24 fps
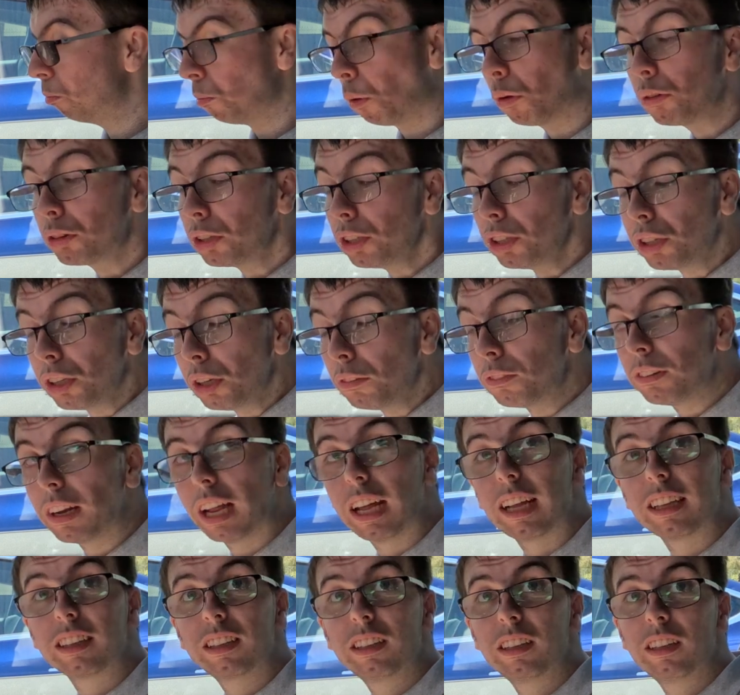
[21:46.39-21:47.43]
What do you do with
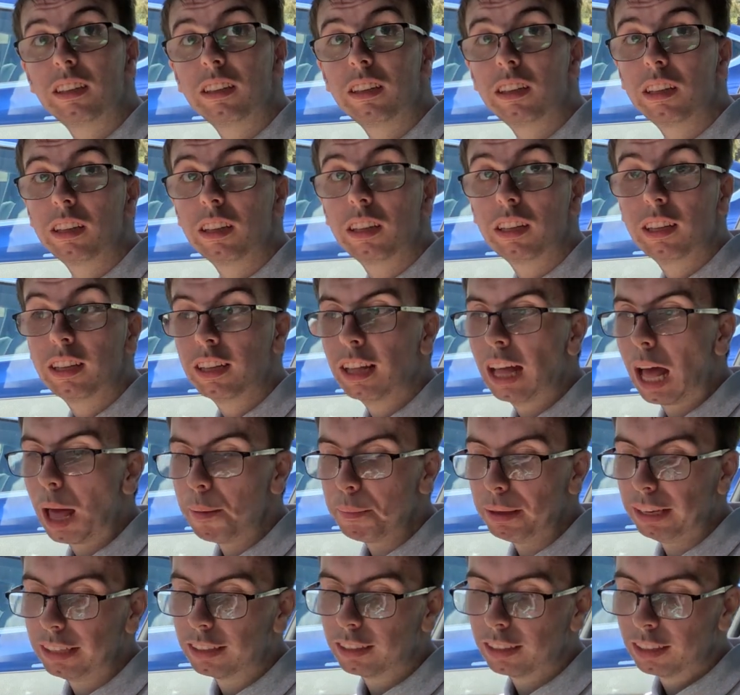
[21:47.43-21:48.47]
that?
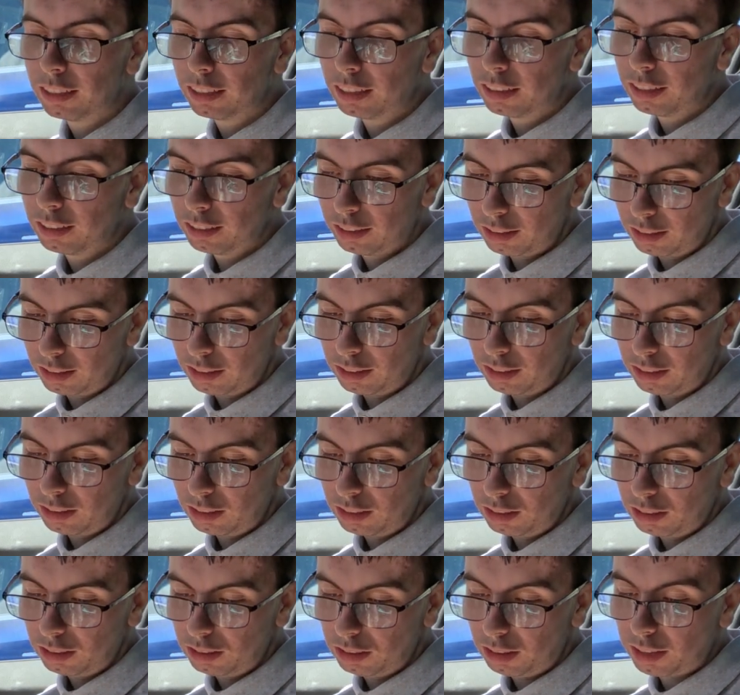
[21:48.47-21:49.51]
I mean,
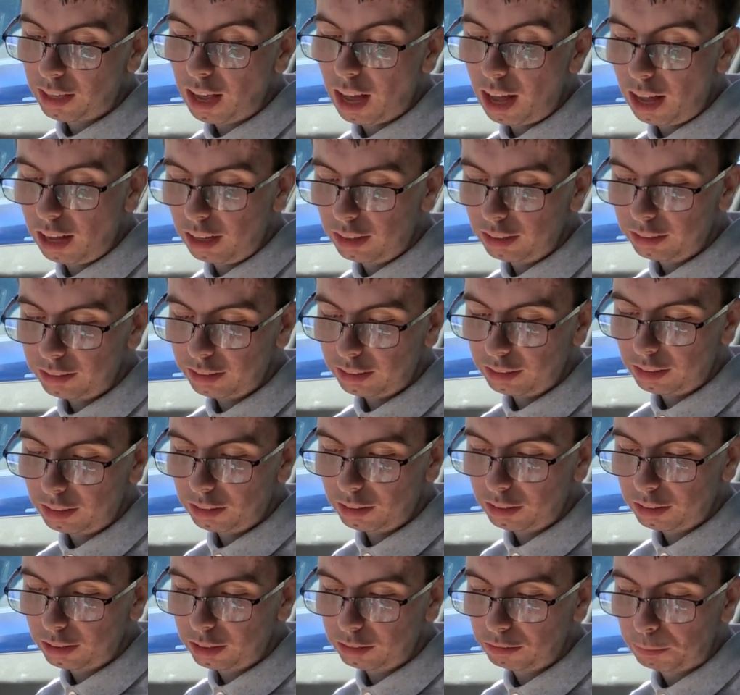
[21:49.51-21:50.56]
cars
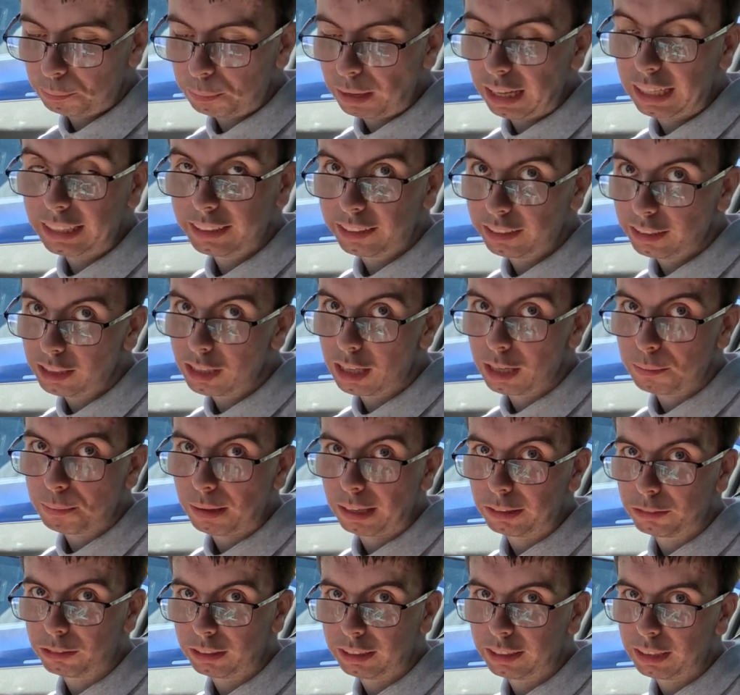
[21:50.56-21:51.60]
to replace, you know, the
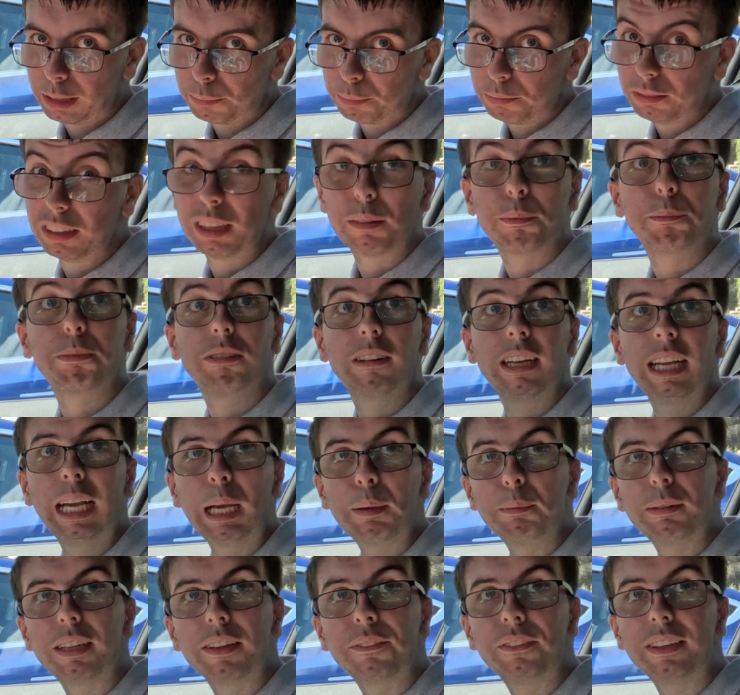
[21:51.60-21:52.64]
batteries, they're
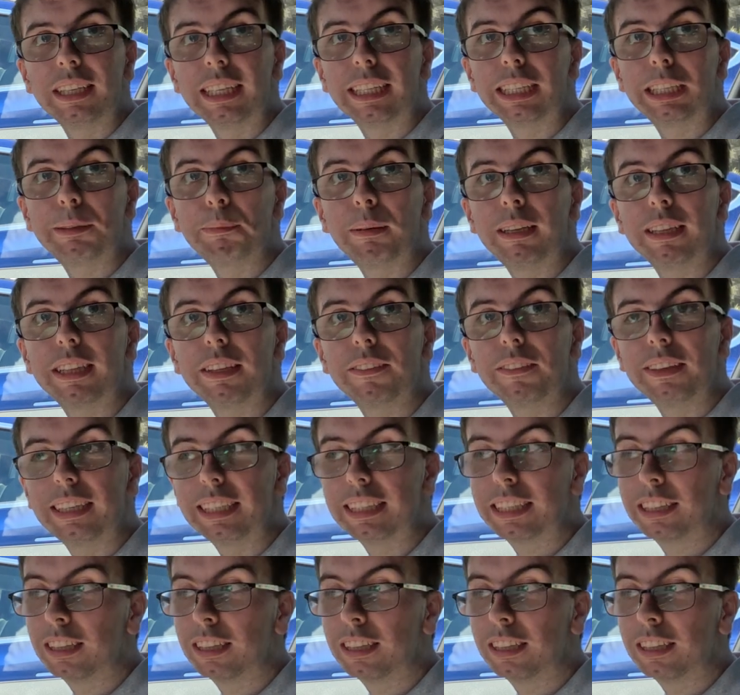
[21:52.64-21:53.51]
prohibitively expensive.